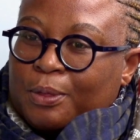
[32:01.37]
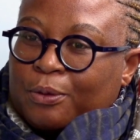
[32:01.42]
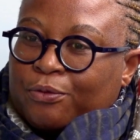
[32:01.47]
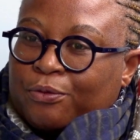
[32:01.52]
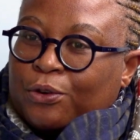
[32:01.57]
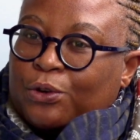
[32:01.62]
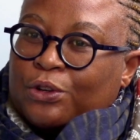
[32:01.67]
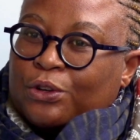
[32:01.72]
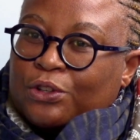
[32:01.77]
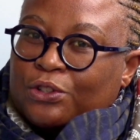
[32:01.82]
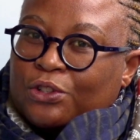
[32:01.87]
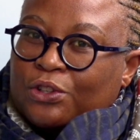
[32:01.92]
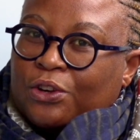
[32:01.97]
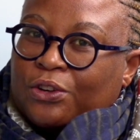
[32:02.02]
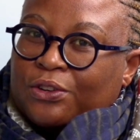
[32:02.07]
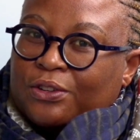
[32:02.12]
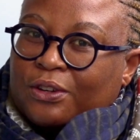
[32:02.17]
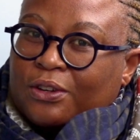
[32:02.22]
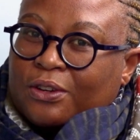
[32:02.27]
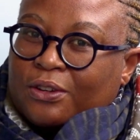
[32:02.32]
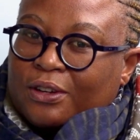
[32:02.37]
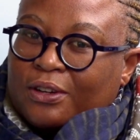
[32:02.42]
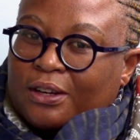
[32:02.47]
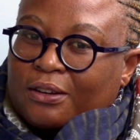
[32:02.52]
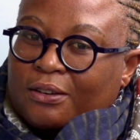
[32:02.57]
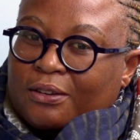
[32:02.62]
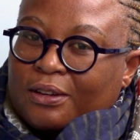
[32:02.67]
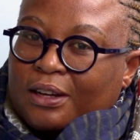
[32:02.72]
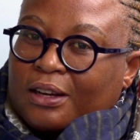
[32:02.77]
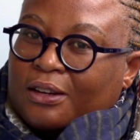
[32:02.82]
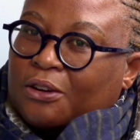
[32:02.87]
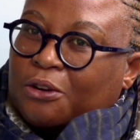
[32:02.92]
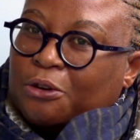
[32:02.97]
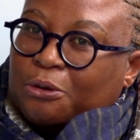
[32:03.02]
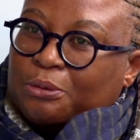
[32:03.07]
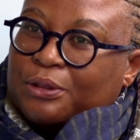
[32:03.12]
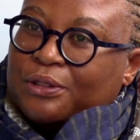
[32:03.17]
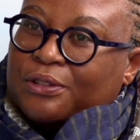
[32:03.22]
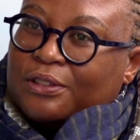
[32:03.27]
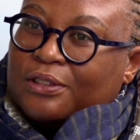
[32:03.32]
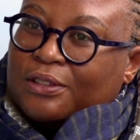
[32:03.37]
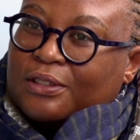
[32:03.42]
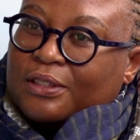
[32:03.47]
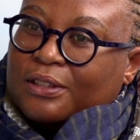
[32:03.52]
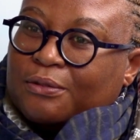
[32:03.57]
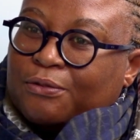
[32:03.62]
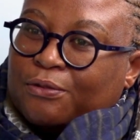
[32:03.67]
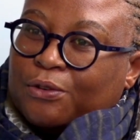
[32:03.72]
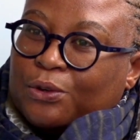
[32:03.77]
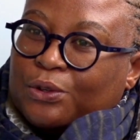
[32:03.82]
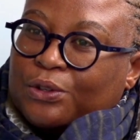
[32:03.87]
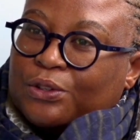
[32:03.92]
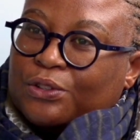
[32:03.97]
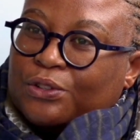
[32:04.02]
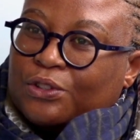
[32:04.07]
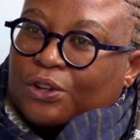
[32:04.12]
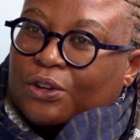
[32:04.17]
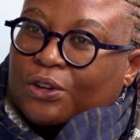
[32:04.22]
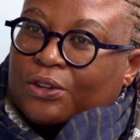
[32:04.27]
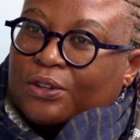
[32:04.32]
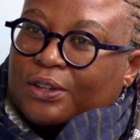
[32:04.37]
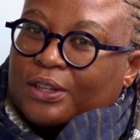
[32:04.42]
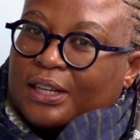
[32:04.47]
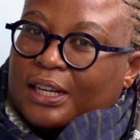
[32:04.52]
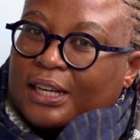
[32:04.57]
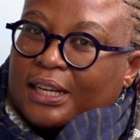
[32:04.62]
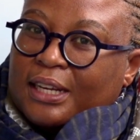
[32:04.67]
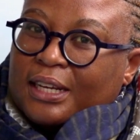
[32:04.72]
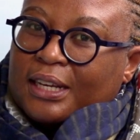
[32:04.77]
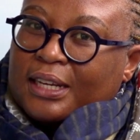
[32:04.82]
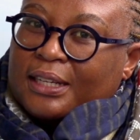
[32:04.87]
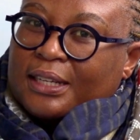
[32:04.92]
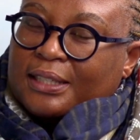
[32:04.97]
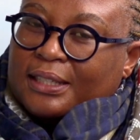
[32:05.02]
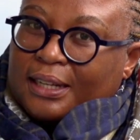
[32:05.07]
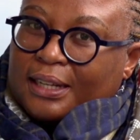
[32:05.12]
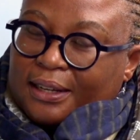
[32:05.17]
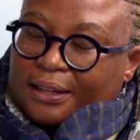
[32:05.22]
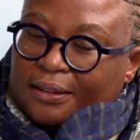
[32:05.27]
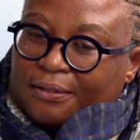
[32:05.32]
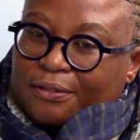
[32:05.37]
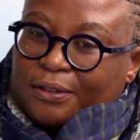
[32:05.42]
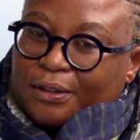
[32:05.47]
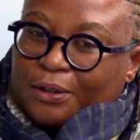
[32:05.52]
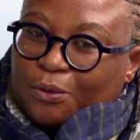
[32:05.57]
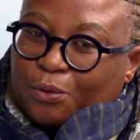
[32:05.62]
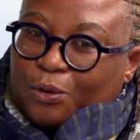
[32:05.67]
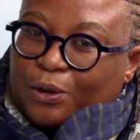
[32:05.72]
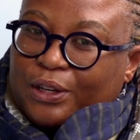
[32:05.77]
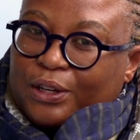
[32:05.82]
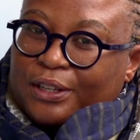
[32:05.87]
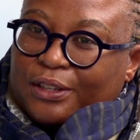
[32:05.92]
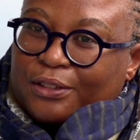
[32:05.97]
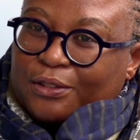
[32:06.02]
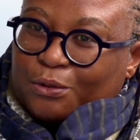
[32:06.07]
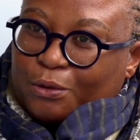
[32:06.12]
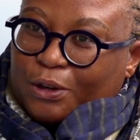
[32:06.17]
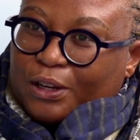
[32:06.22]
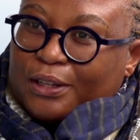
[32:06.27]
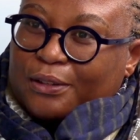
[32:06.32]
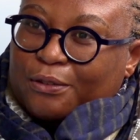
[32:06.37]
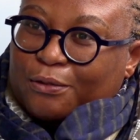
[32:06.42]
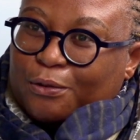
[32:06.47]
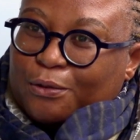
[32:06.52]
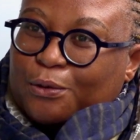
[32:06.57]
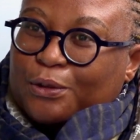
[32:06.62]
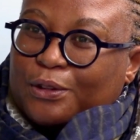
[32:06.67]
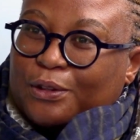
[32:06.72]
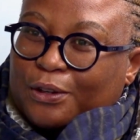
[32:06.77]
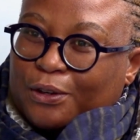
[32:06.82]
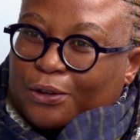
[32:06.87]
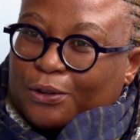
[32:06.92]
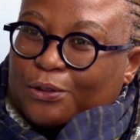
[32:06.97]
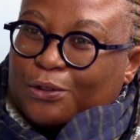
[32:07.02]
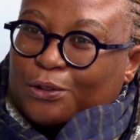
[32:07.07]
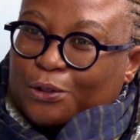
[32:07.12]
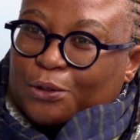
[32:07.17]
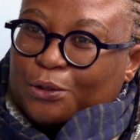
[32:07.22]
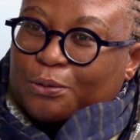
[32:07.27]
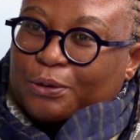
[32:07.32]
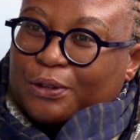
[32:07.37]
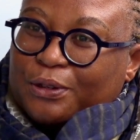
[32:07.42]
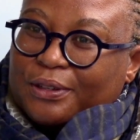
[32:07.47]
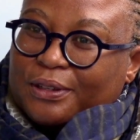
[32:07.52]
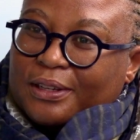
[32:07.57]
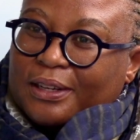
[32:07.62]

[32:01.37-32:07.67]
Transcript: focused on our core business and focus on delivering what is right for the consumer.